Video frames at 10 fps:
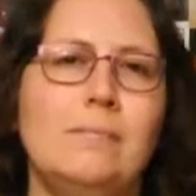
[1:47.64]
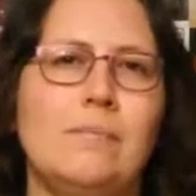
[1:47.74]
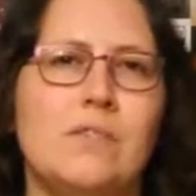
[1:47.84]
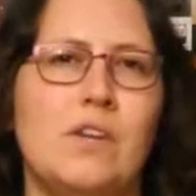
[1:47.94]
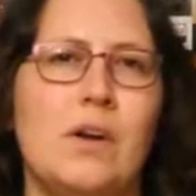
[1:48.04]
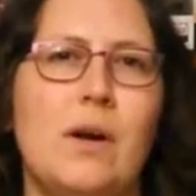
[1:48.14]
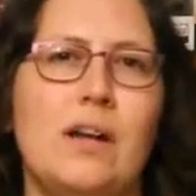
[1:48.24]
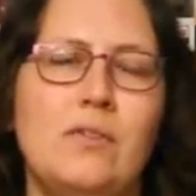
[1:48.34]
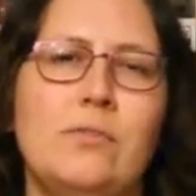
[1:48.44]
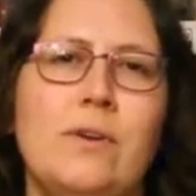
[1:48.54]
So a
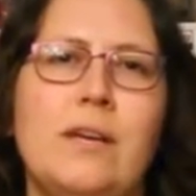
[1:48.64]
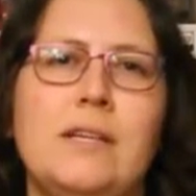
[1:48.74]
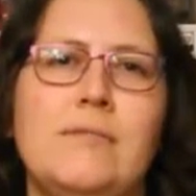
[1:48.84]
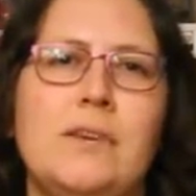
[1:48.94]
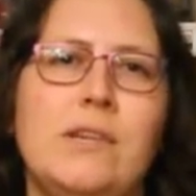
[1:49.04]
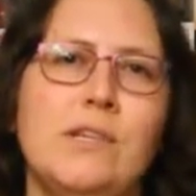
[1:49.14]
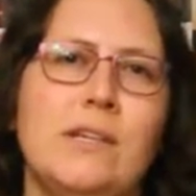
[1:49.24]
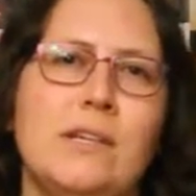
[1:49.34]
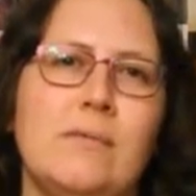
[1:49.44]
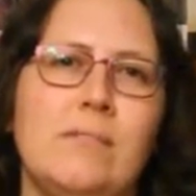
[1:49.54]
good read if you're
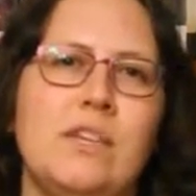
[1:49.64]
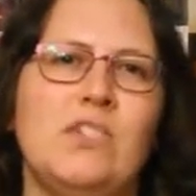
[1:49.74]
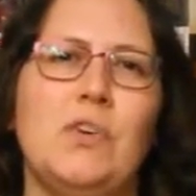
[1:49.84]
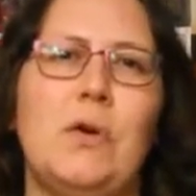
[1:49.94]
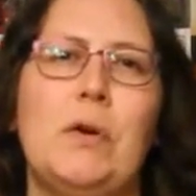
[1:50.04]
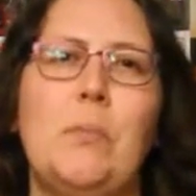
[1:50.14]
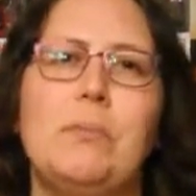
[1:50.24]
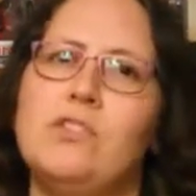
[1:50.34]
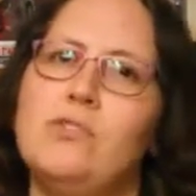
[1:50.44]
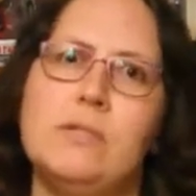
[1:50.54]
into historical
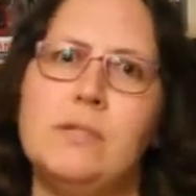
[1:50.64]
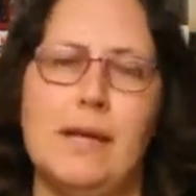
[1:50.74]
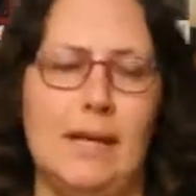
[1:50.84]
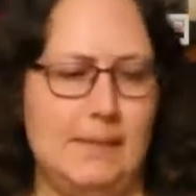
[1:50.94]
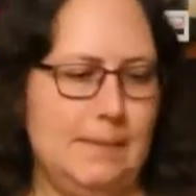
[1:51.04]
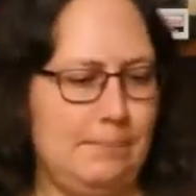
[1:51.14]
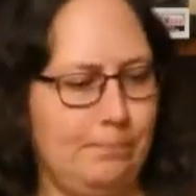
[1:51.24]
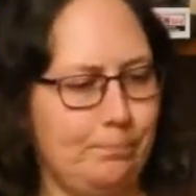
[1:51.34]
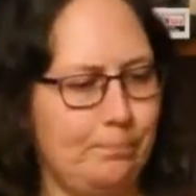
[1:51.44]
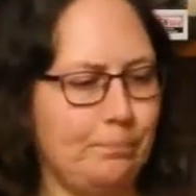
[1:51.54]
mysteries, I guess.
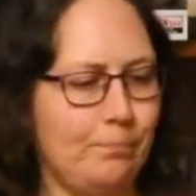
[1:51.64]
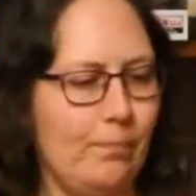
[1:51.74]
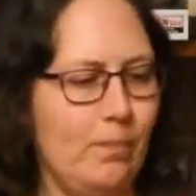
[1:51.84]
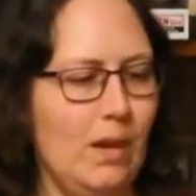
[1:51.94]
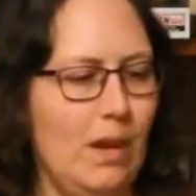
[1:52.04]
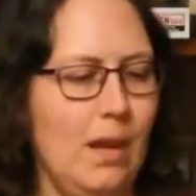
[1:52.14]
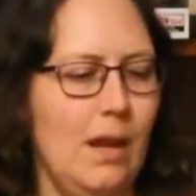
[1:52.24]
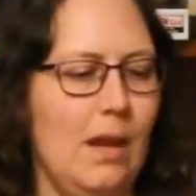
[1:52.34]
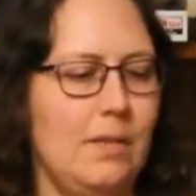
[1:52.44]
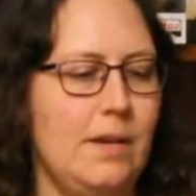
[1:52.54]

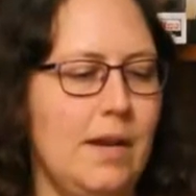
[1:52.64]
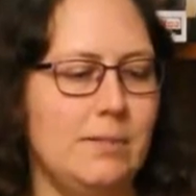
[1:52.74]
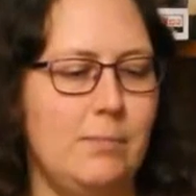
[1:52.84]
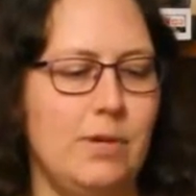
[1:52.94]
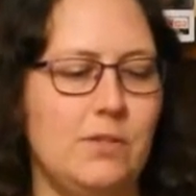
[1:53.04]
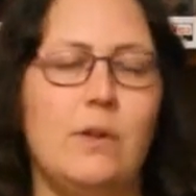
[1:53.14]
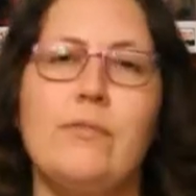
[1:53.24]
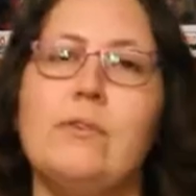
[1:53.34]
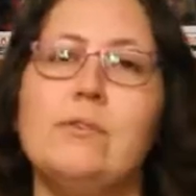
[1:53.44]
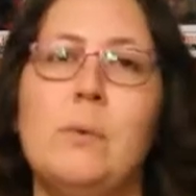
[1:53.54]
The next book is one
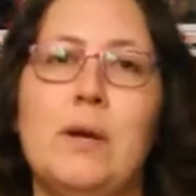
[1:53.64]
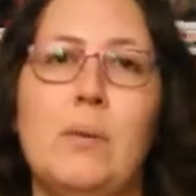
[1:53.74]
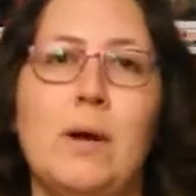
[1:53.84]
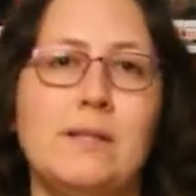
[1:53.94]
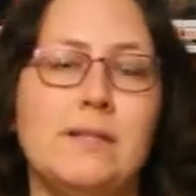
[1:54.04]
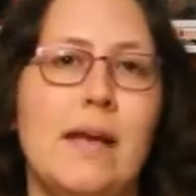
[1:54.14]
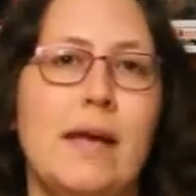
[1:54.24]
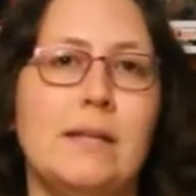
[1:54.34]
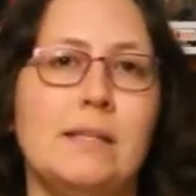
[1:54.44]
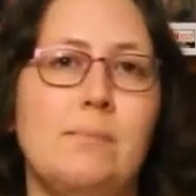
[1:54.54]
of those quick ones,
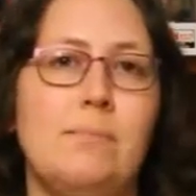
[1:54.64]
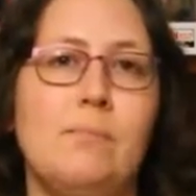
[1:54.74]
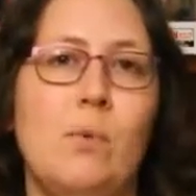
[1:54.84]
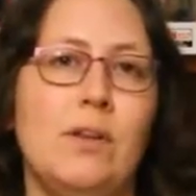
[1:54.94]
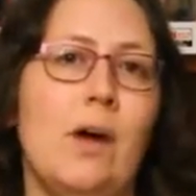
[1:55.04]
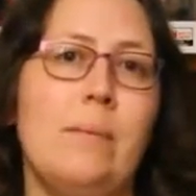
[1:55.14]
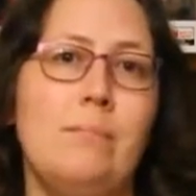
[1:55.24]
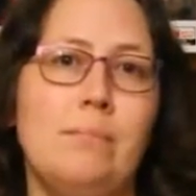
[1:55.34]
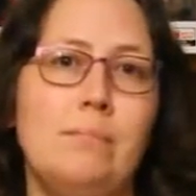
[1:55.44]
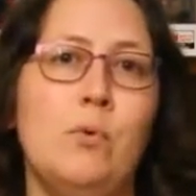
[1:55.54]
and it's one that I
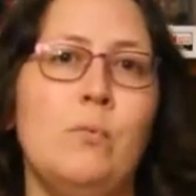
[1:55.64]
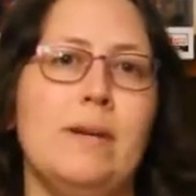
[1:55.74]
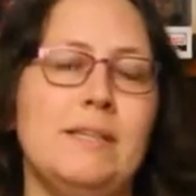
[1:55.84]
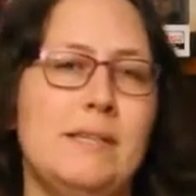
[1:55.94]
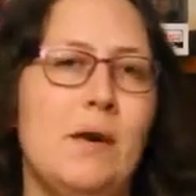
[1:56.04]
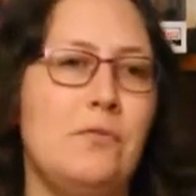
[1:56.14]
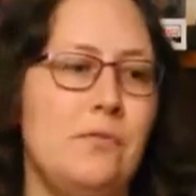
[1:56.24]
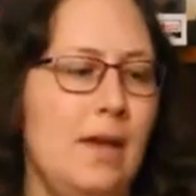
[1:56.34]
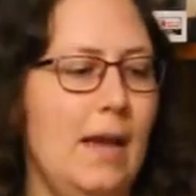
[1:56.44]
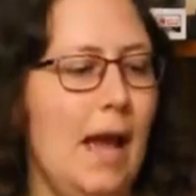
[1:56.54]
bought myself,
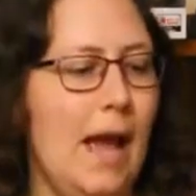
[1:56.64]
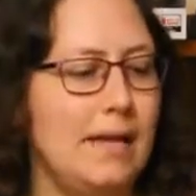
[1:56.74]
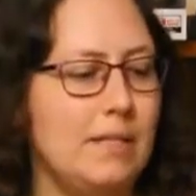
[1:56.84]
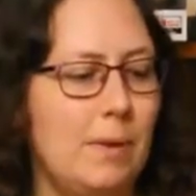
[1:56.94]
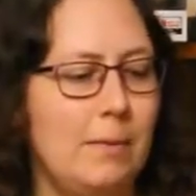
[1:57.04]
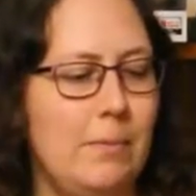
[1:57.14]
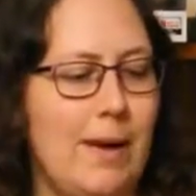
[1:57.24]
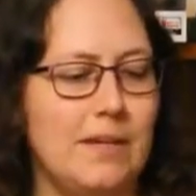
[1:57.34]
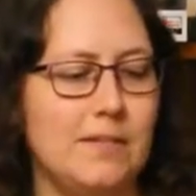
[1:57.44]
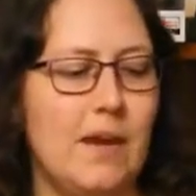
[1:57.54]
and it's Paper
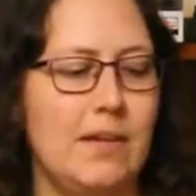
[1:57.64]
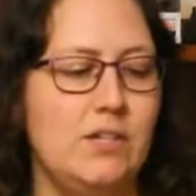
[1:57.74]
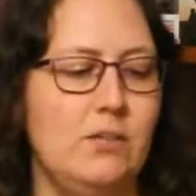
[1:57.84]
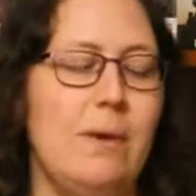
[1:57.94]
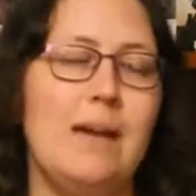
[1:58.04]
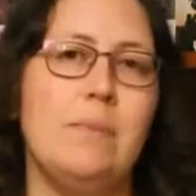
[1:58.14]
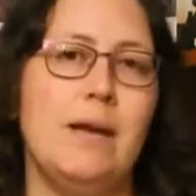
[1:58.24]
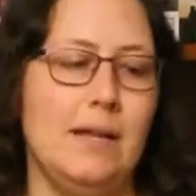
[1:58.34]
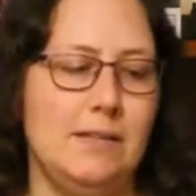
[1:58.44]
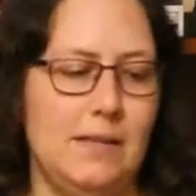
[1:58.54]
Panda's Guide to
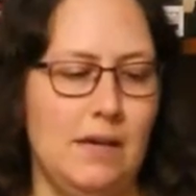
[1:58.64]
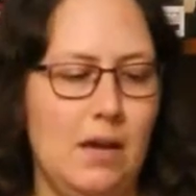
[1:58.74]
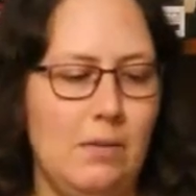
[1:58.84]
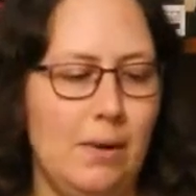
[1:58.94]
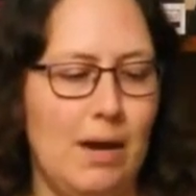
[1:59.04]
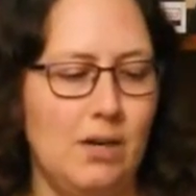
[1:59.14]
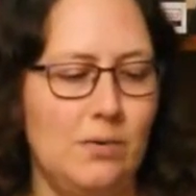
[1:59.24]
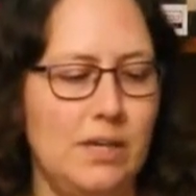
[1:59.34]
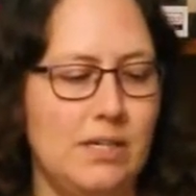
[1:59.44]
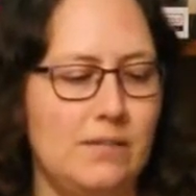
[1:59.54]
Papercutting by
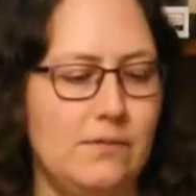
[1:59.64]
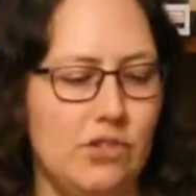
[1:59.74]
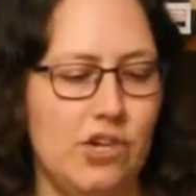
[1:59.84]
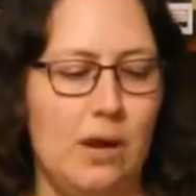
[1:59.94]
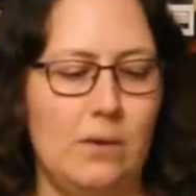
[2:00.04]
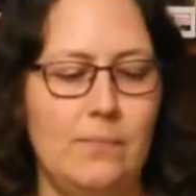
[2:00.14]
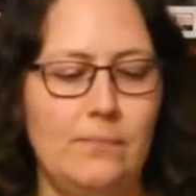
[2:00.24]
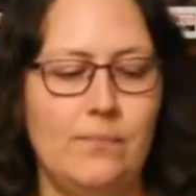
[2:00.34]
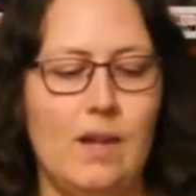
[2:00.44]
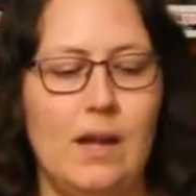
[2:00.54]
Louise, Firchau.
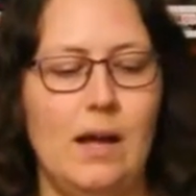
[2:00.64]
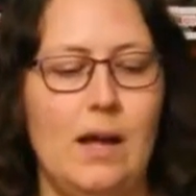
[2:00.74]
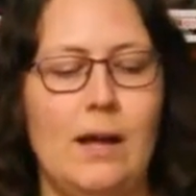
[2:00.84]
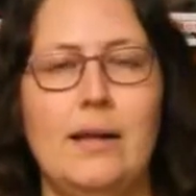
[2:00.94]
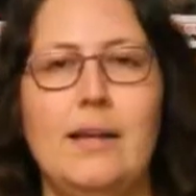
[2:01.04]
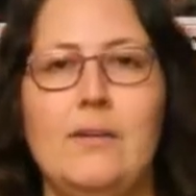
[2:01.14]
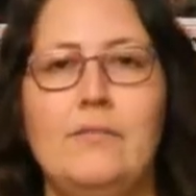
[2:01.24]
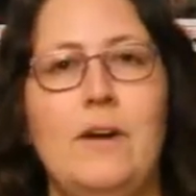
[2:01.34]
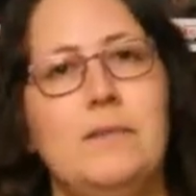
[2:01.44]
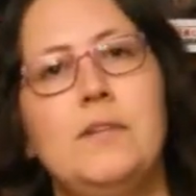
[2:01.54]

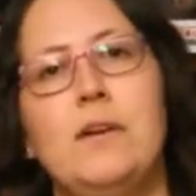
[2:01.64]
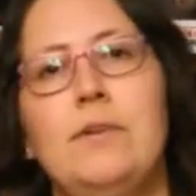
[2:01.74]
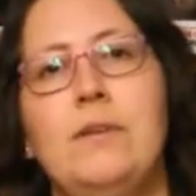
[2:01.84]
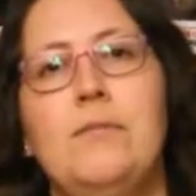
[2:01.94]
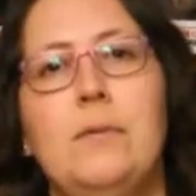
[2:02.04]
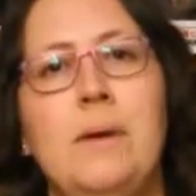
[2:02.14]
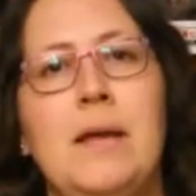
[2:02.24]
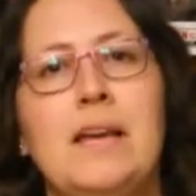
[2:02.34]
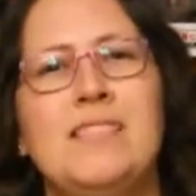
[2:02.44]
5-star read for me.